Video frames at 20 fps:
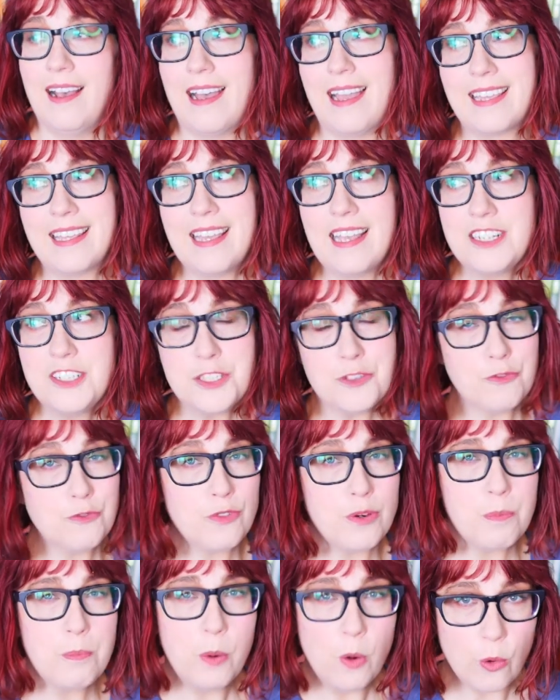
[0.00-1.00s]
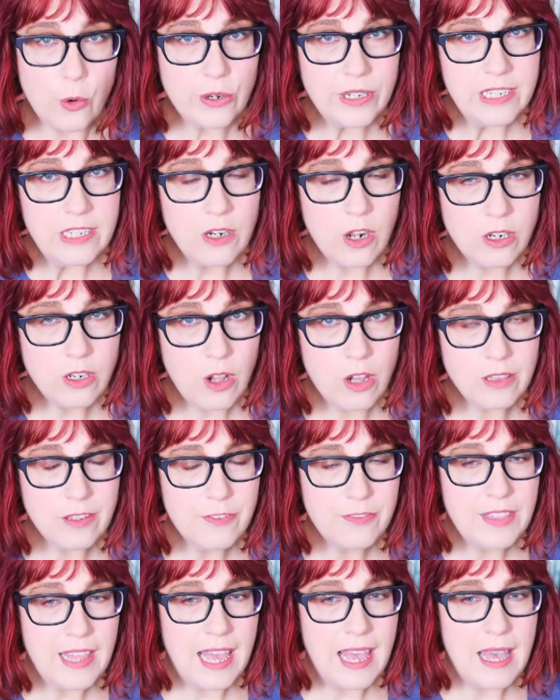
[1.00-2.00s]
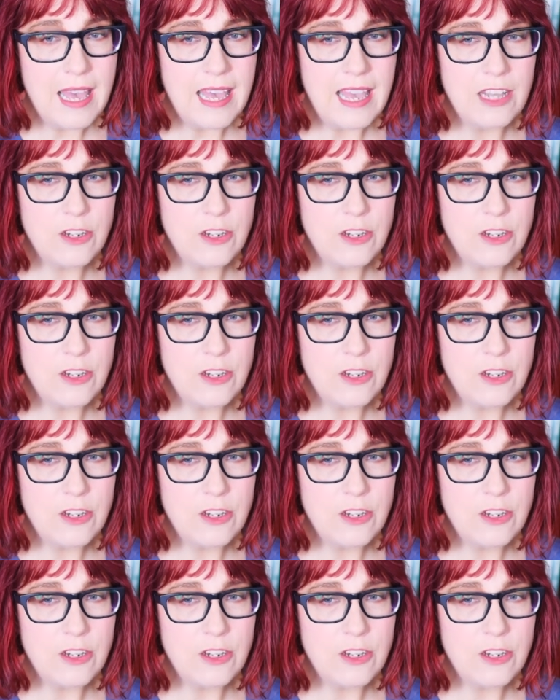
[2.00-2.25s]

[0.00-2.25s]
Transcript: I guess, reporting on all of that,